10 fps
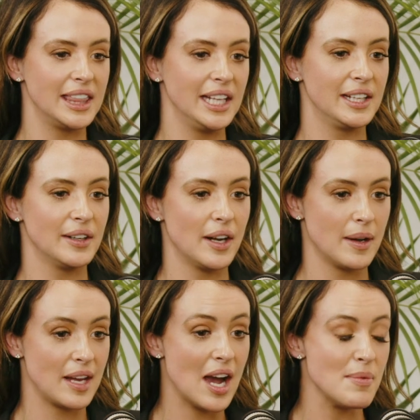I think
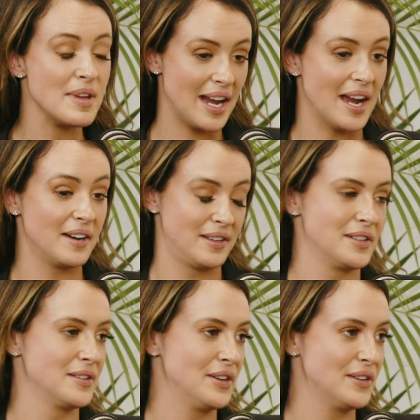coming out of the
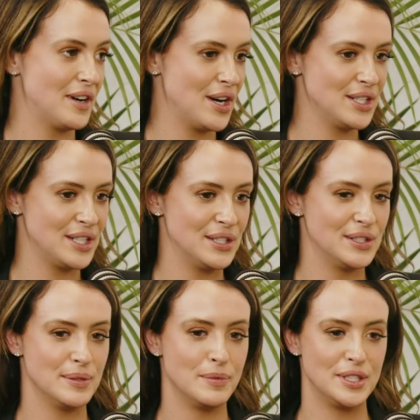coronavirus
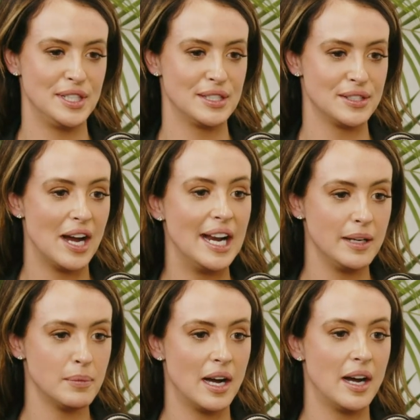is the most
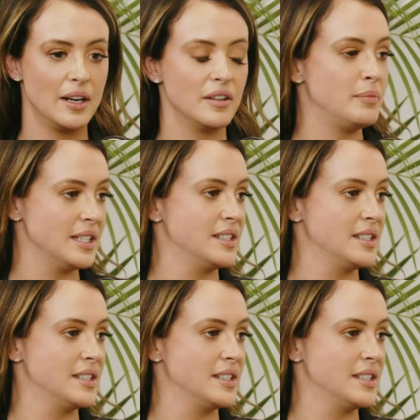exciting part of